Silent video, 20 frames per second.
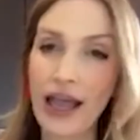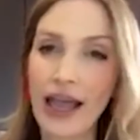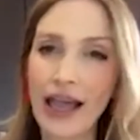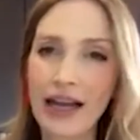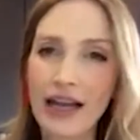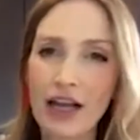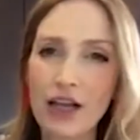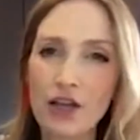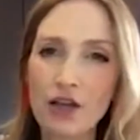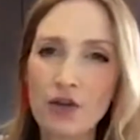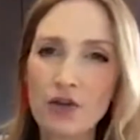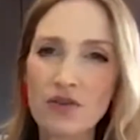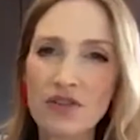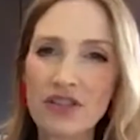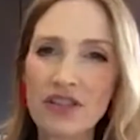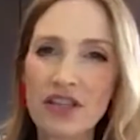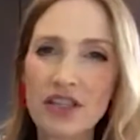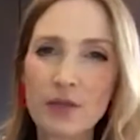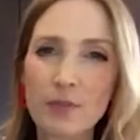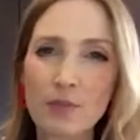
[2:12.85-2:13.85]
And I
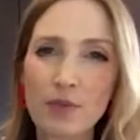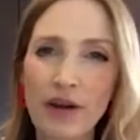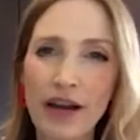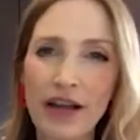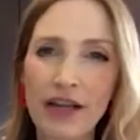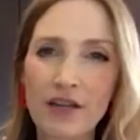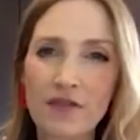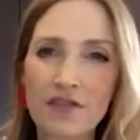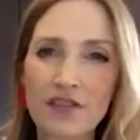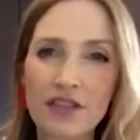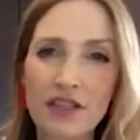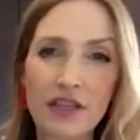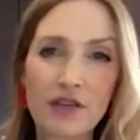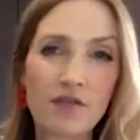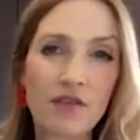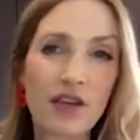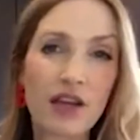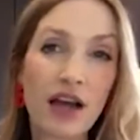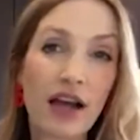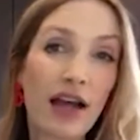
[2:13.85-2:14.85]
use this brand of
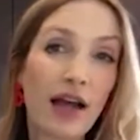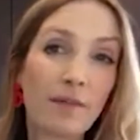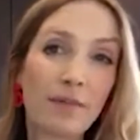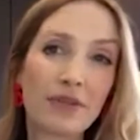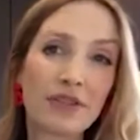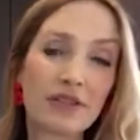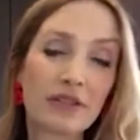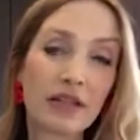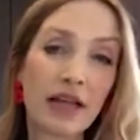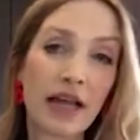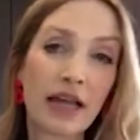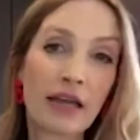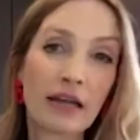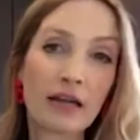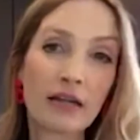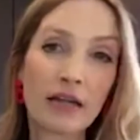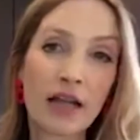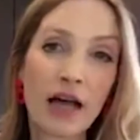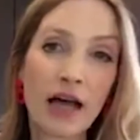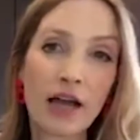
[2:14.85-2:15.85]
stevia. I happen to like it
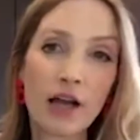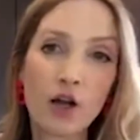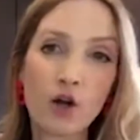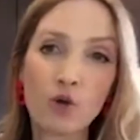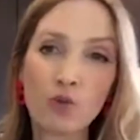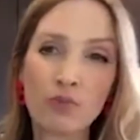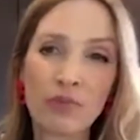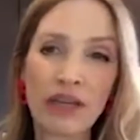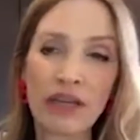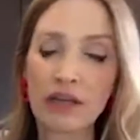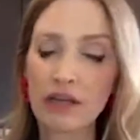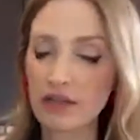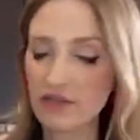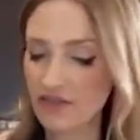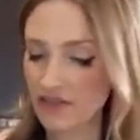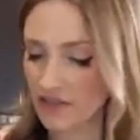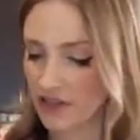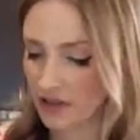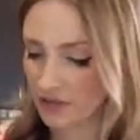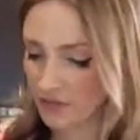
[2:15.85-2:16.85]
a lot, Omika
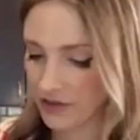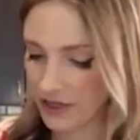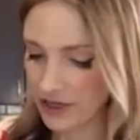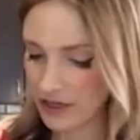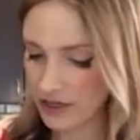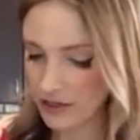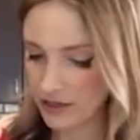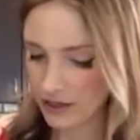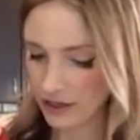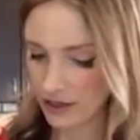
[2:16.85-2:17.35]
stevia.